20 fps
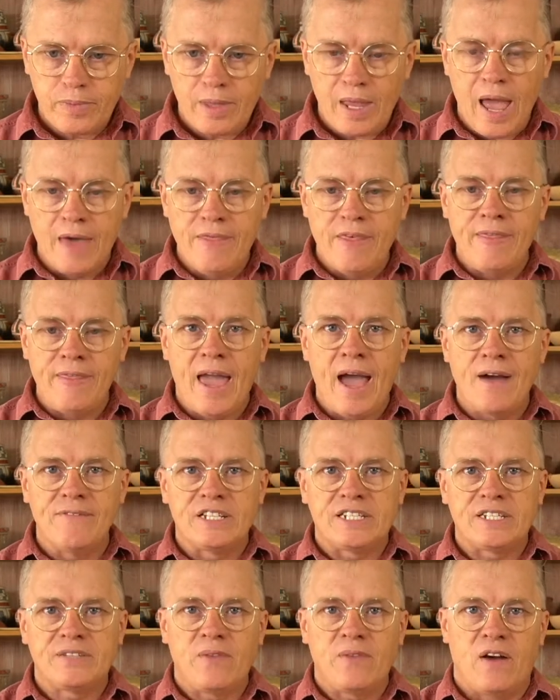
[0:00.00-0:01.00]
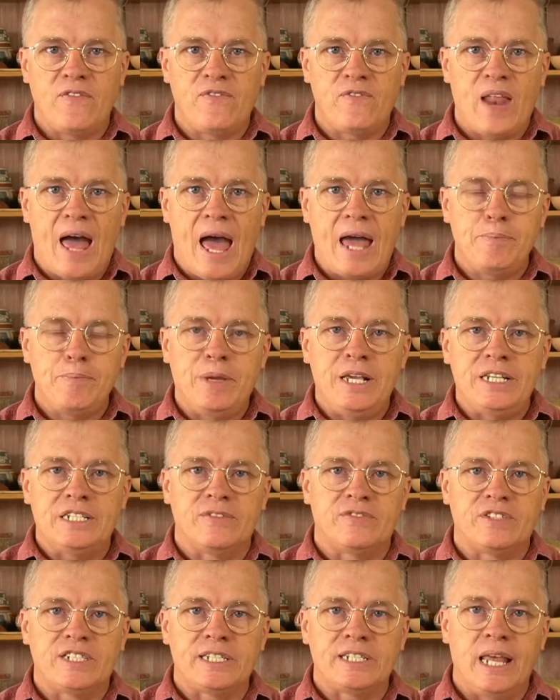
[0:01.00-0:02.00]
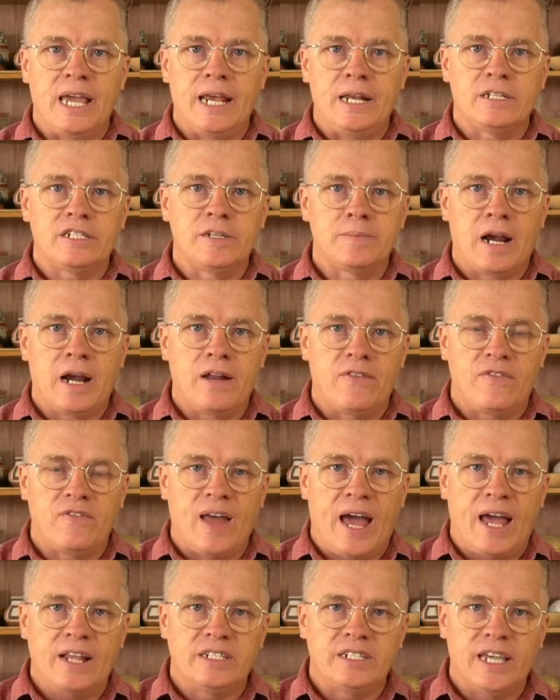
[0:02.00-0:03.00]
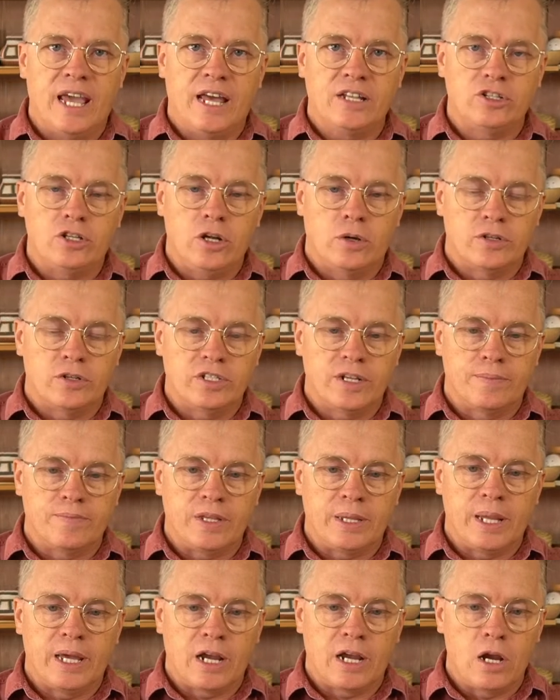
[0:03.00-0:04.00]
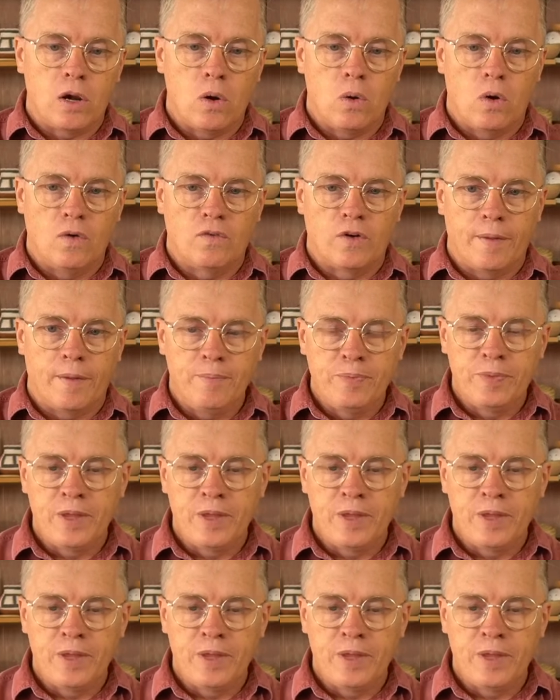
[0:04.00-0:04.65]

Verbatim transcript: And then they have a, a flat piece of slate, some kind of flat sandstone or something that can go over it.